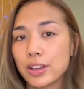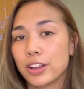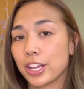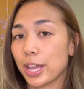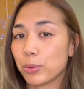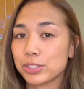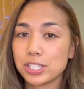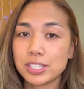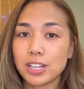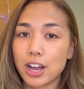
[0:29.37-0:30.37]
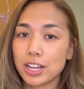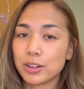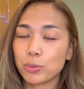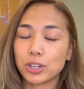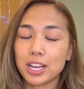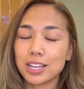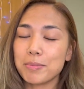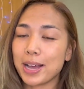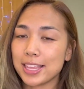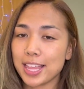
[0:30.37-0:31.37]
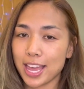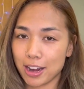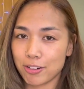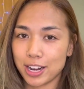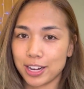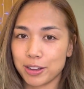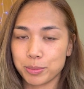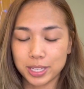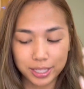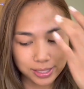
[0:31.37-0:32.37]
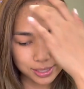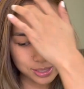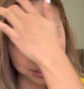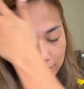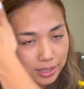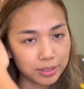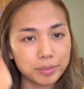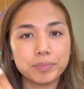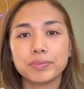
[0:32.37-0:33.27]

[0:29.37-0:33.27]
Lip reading: Okay, we're not gonna mind the hair right now because I'm